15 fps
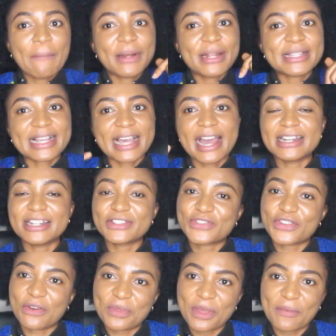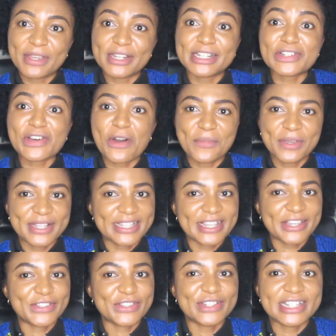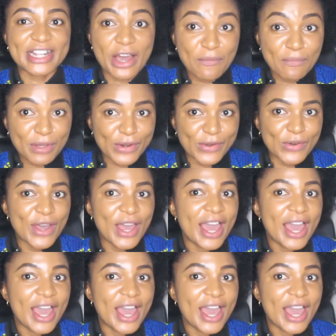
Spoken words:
Please kindly drop them in the comment section down below.